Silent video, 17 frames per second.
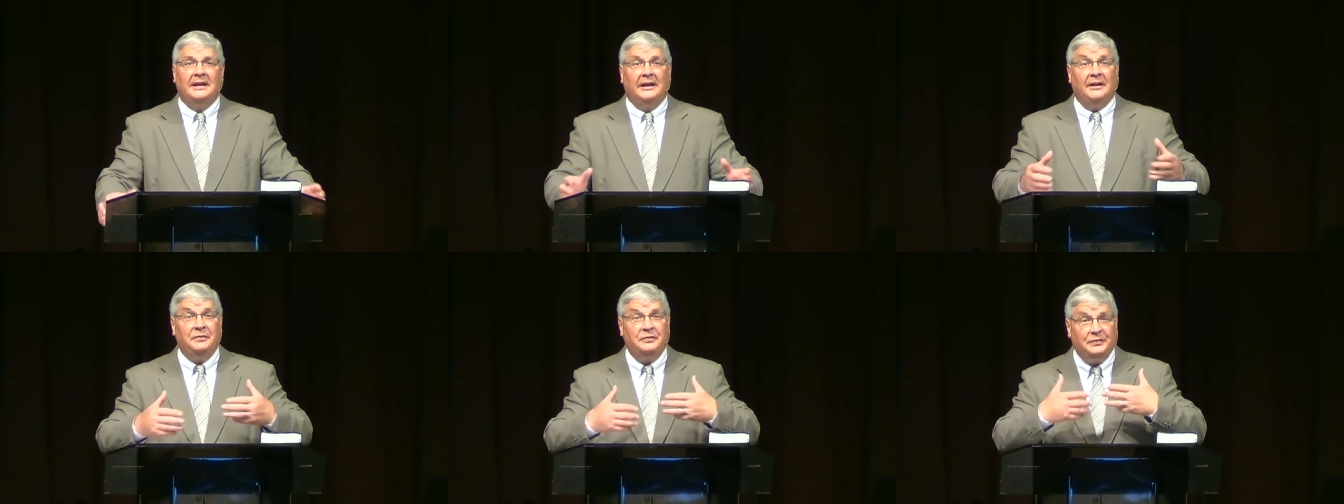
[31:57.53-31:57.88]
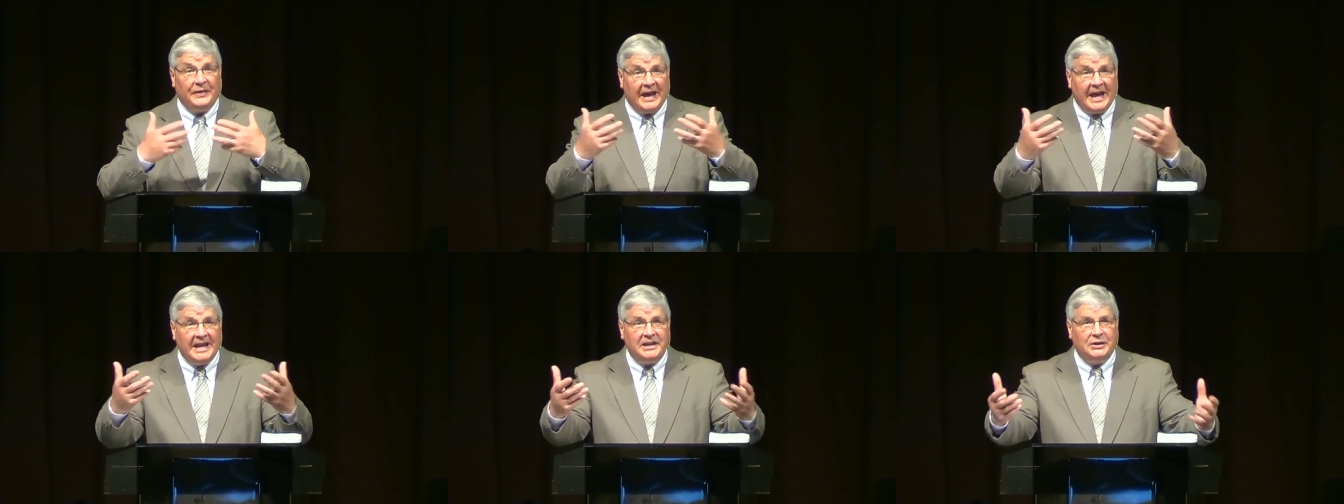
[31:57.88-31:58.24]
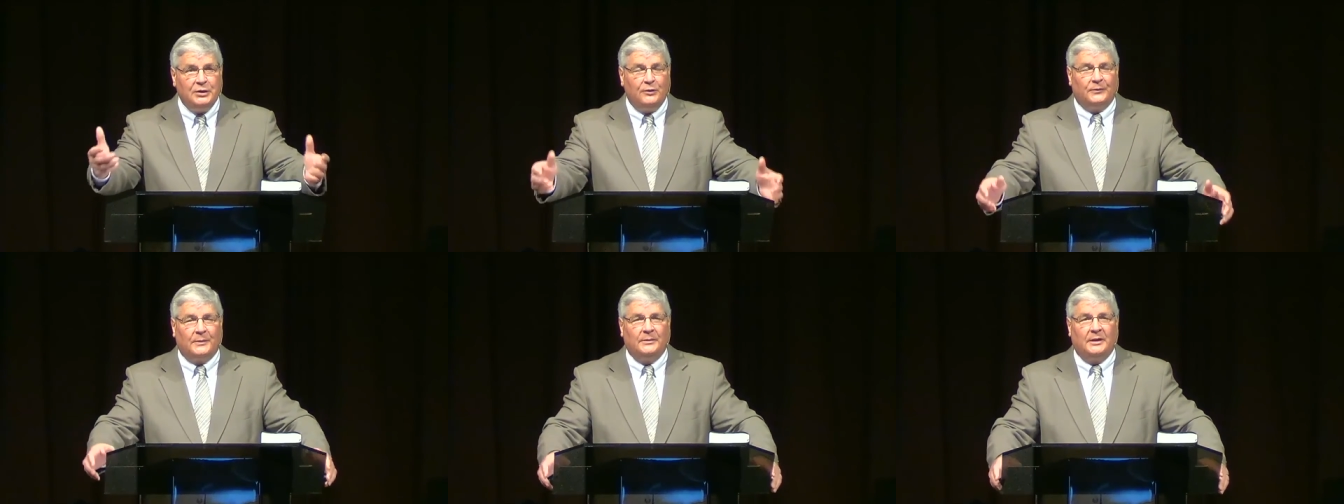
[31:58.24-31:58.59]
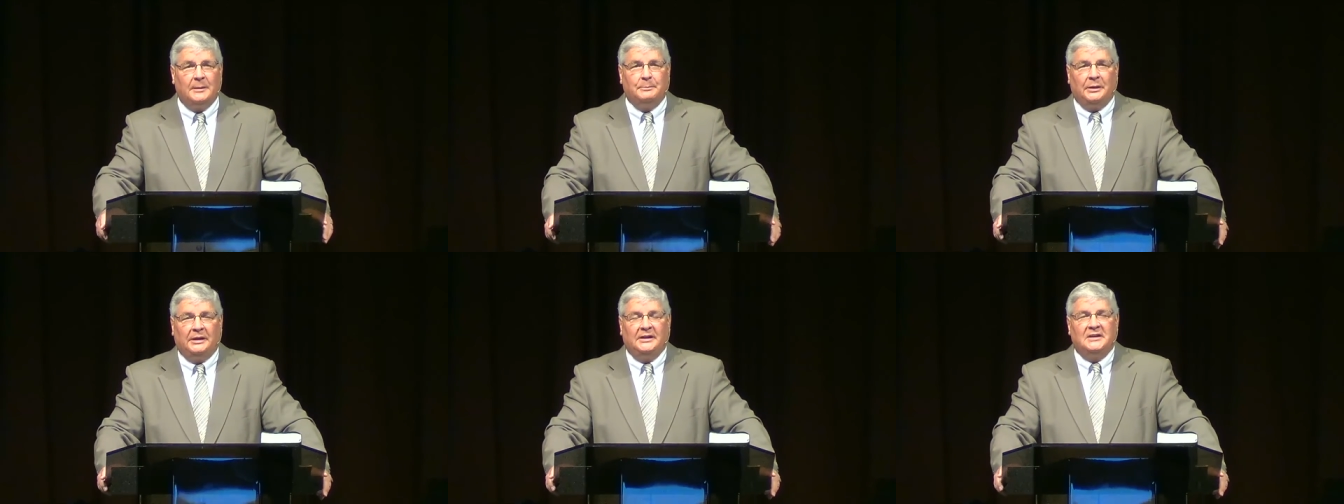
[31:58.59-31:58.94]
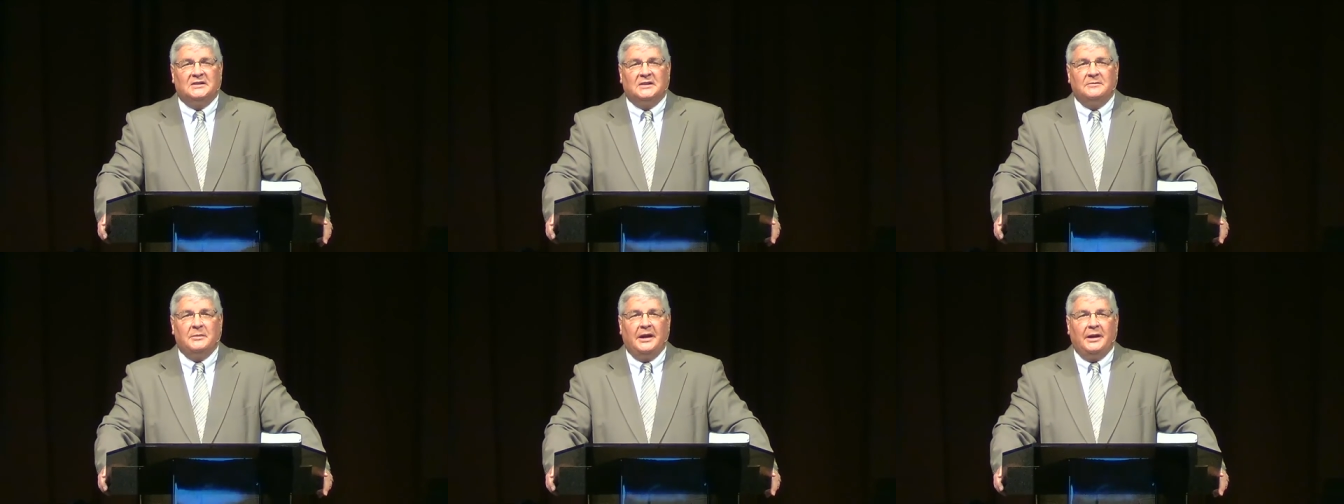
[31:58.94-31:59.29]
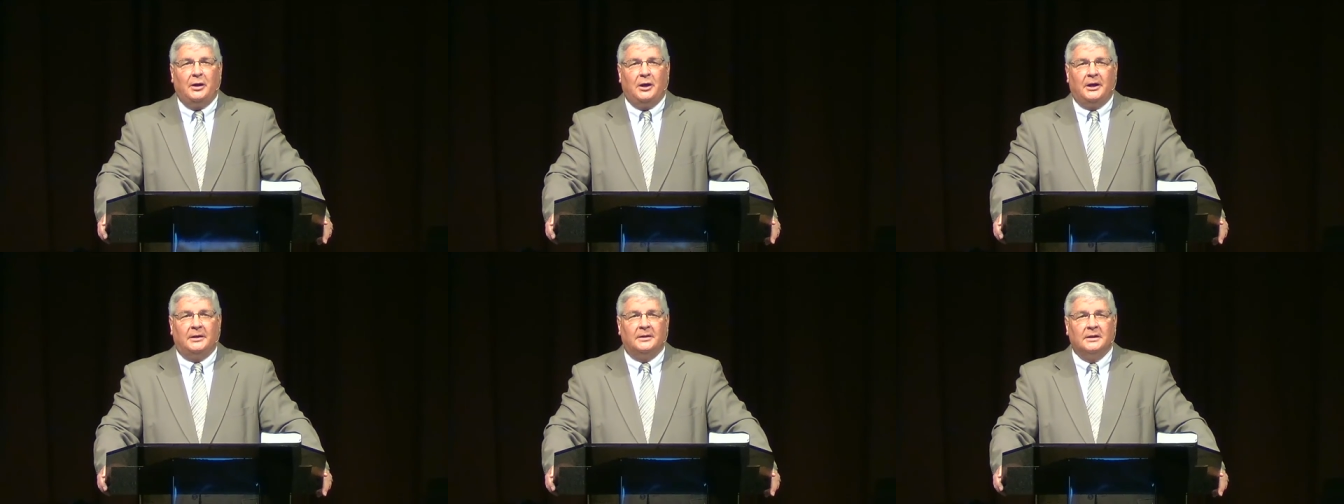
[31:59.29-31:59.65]
And thank you from the abundance of my
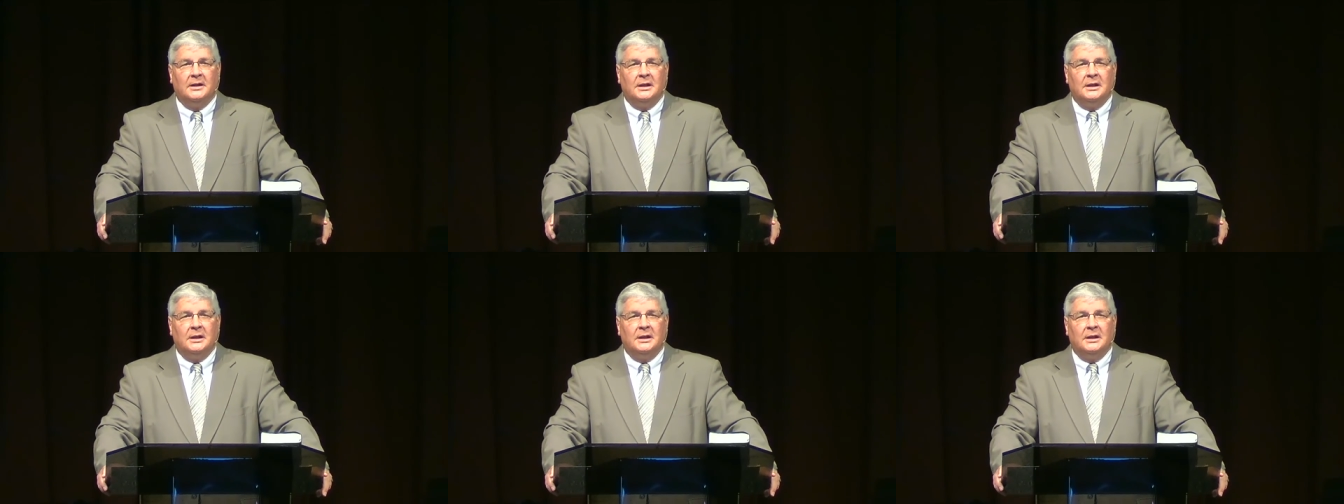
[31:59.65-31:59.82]
heart